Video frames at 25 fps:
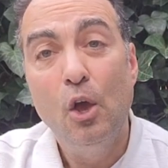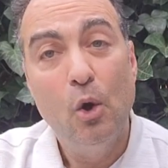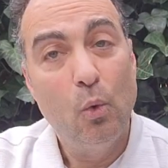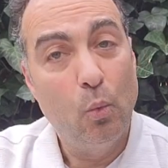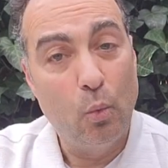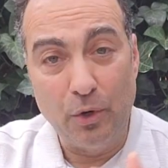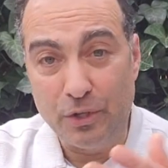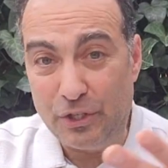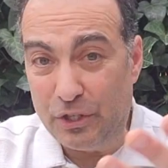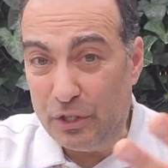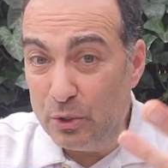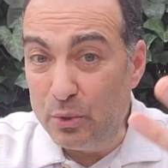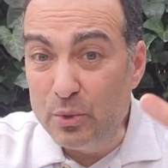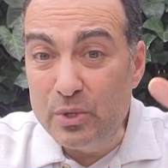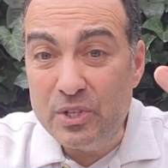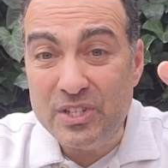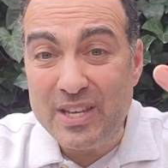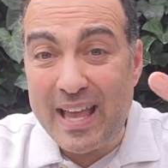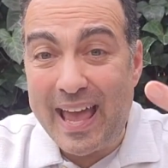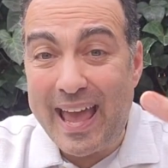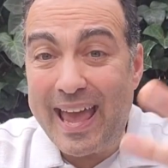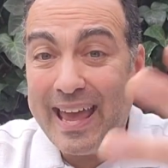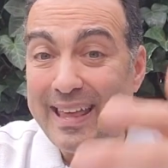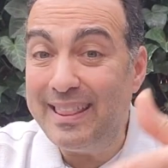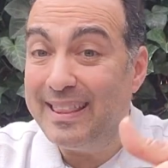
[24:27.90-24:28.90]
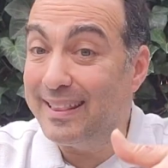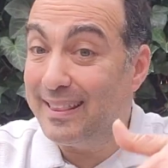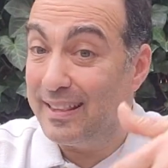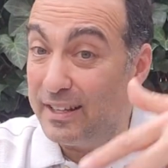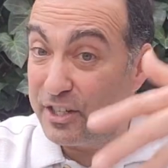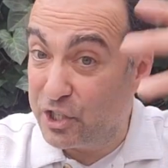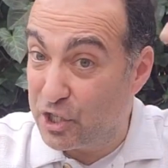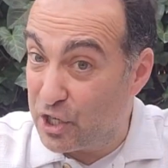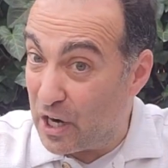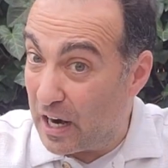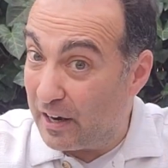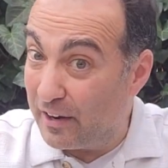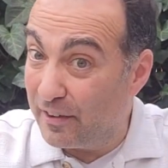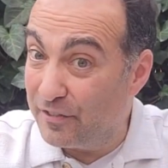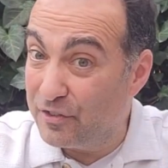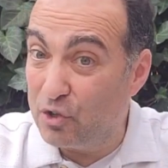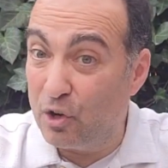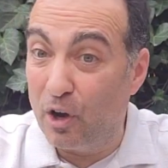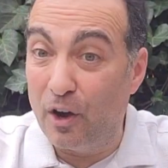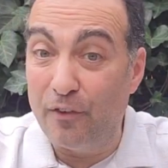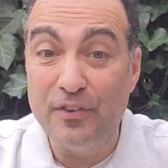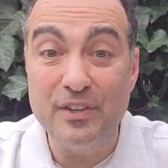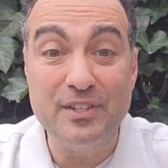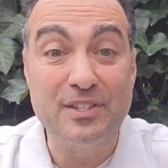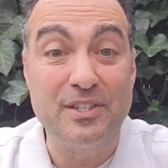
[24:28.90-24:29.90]
Would you say that the sheriff's
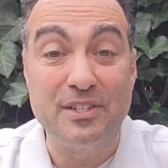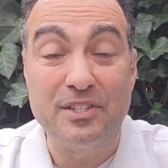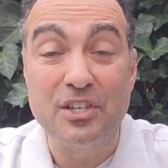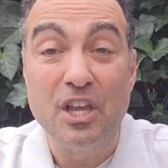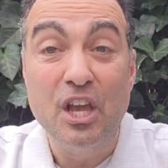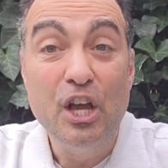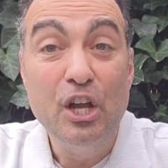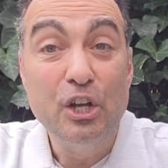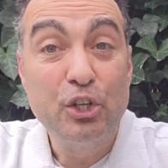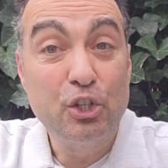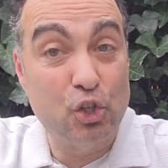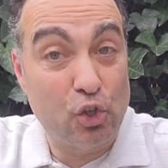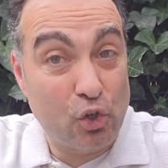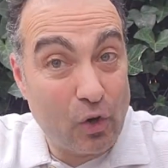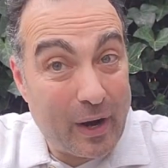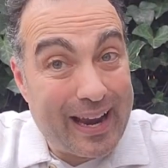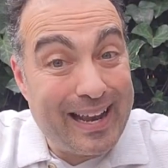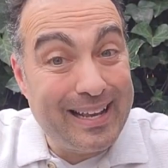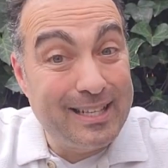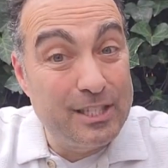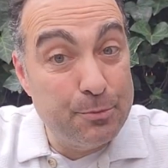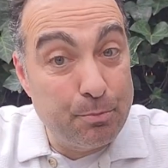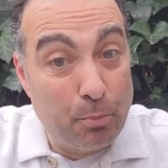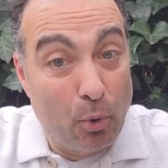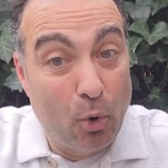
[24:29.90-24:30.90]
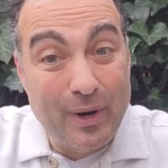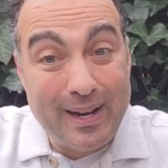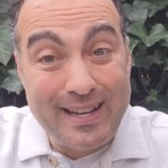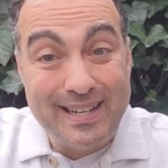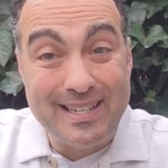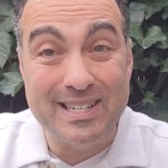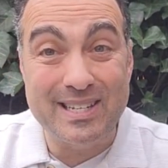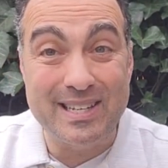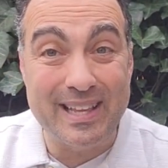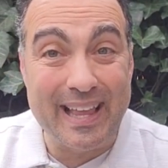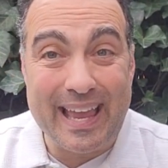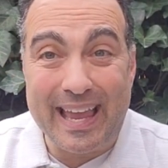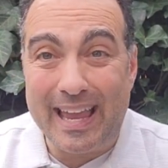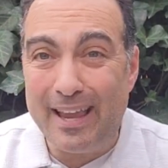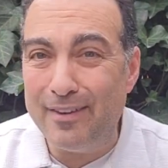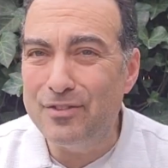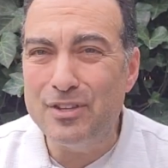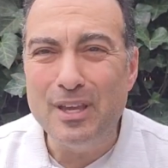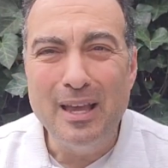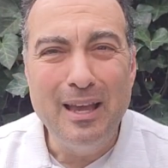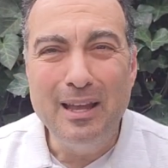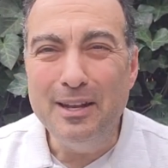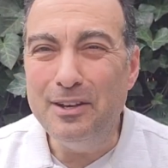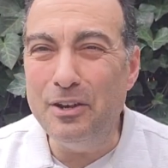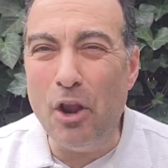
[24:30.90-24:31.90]
office is transporting
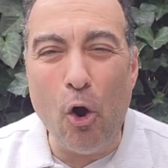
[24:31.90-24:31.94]
slaves?